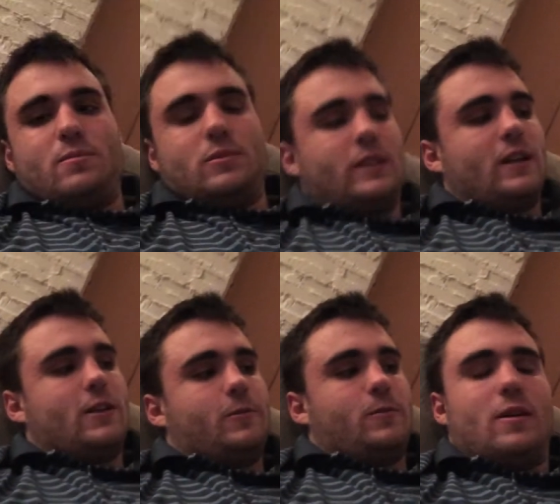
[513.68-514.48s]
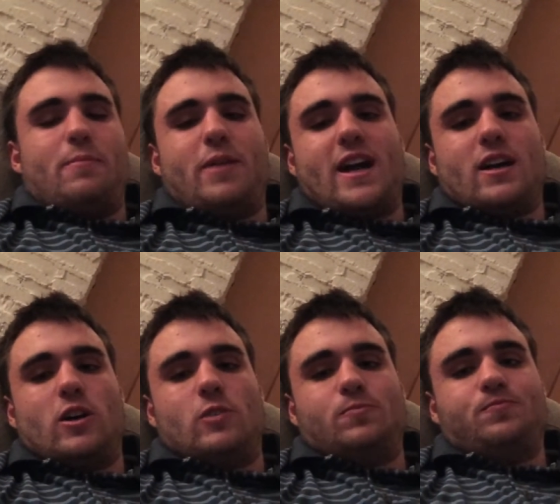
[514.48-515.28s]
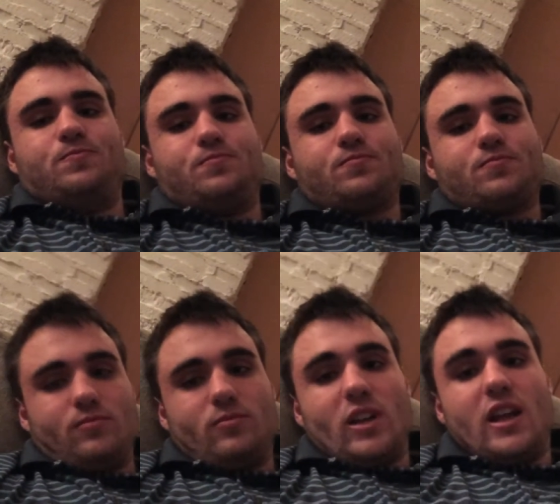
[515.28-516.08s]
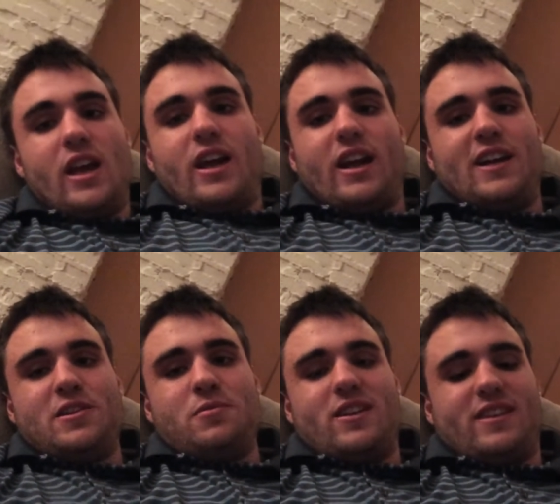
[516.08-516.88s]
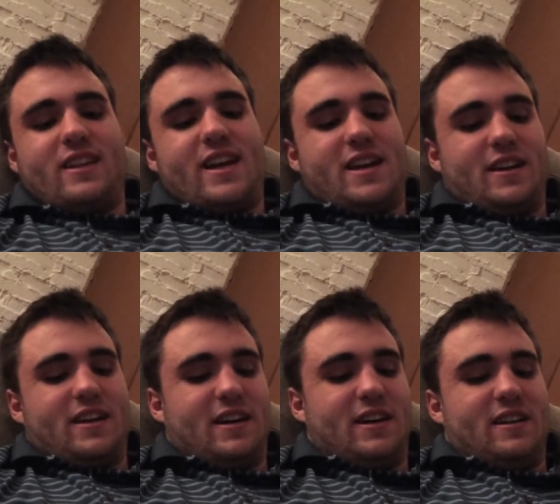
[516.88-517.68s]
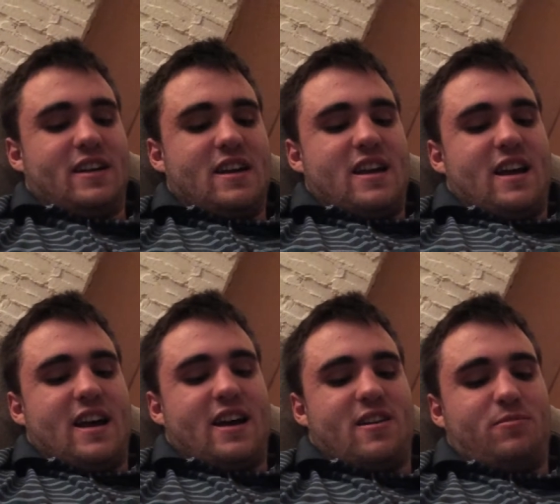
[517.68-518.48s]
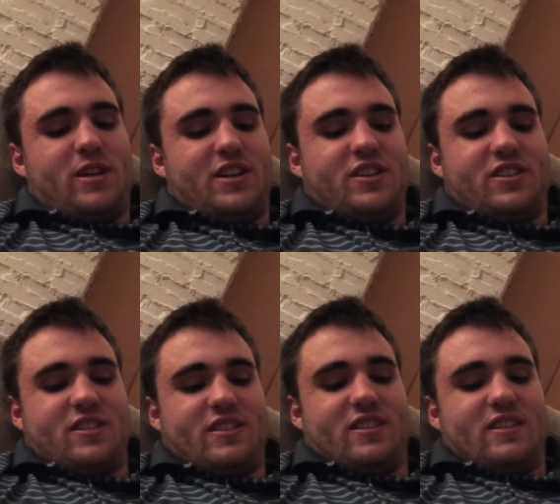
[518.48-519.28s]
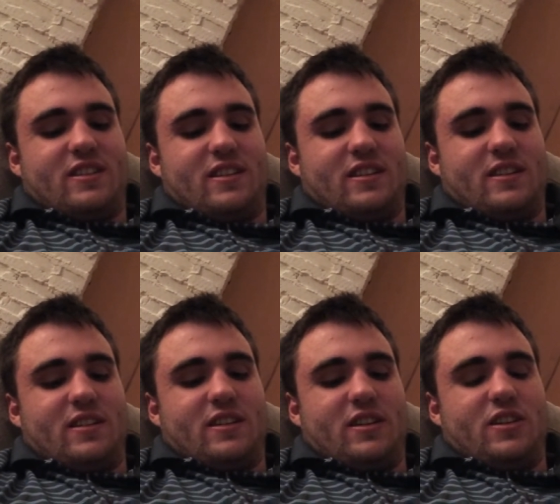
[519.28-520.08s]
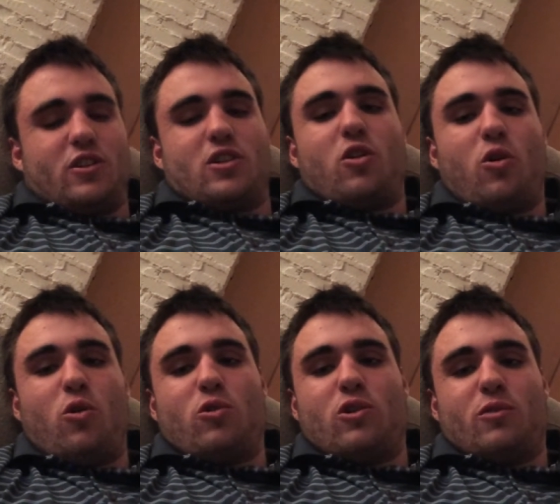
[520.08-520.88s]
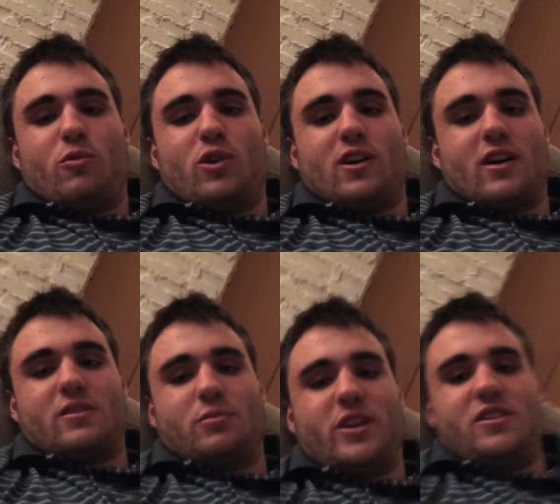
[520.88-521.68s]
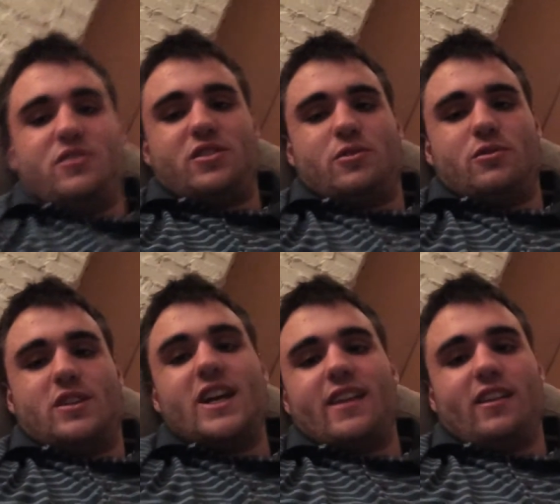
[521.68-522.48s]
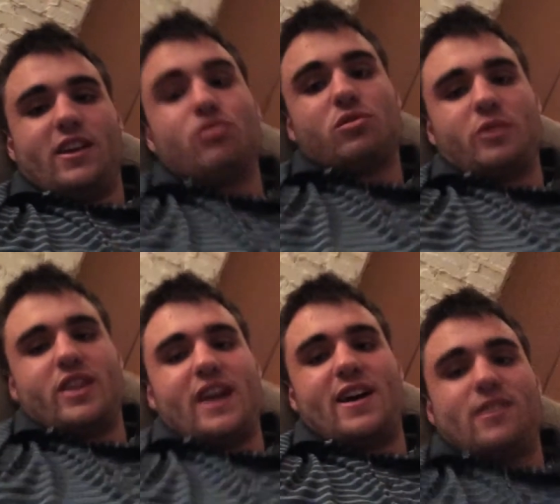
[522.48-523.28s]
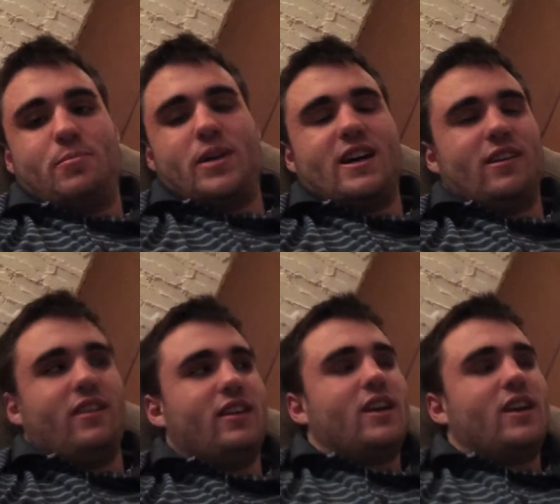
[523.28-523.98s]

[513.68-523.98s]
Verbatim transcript: So I'm back home. And I just want to say uh, how much your core works when you do deadlifts without a belt.